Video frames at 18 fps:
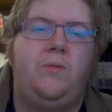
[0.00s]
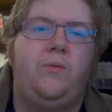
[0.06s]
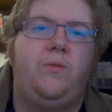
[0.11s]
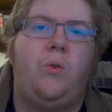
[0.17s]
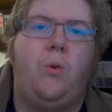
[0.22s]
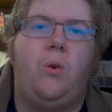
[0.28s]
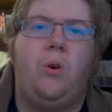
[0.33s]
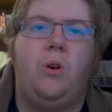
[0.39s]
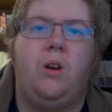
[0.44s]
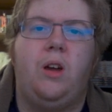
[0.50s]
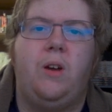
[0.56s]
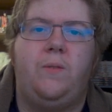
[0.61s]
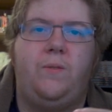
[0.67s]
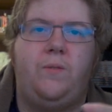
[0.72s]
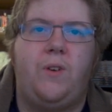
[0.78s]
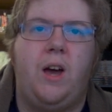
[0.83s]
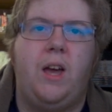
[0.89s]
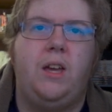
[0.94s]
For a
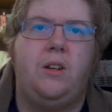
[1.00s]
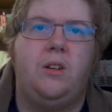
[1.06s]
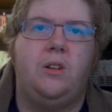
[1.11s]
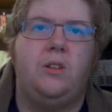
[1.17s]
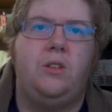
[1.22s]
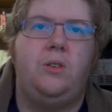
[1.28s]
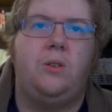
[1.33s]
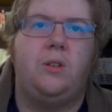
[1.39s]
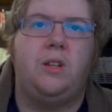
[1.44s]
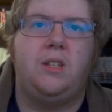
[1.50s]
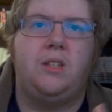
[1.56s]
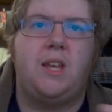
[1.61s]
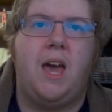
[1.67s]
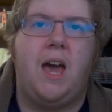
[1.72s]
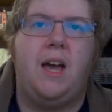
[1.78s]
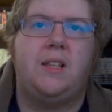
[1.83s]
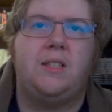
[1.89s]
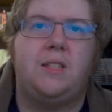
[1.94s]
fighter, you can
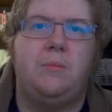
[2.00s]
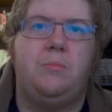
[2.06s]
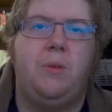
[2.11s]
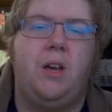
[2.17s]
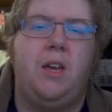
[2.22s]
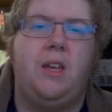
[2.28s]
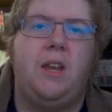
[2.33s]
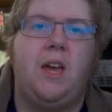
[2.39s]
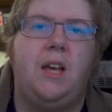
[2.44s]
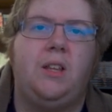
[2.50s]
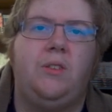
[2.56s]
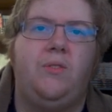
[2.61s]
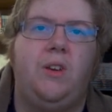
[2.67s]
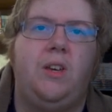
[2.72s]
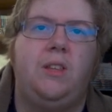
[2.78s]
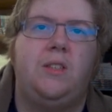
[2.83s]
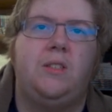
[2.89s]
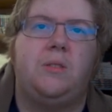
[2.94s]
attack somebody and
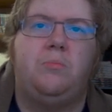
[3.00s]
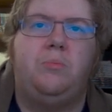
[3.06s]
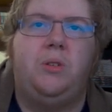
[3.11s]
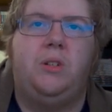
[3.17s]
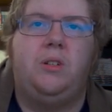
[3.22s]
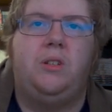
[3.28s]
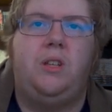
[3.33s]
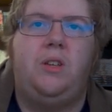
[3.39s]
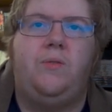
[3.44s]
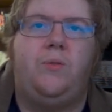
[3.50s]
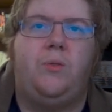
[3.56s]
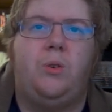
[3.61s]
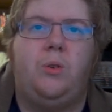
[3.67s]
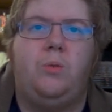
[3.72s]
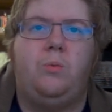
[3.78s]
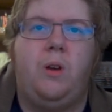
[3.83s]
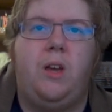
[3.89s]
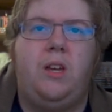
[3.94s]
activate this ability.
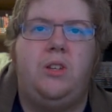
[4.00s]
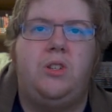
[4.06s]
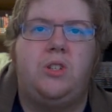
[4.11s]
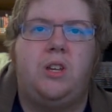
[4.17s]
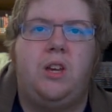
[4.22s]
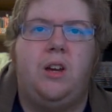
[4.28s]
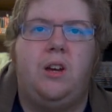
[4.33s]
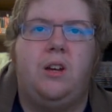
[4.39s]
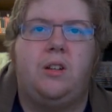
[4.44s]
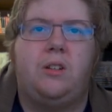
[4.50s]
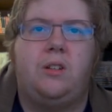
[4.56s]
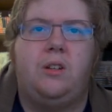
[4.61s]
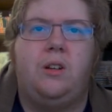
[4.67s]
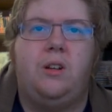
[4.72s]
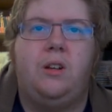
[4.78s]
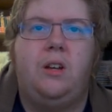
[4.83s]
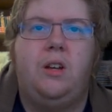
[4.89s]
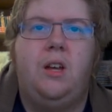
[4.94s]
For a ranged
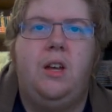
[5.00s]
character,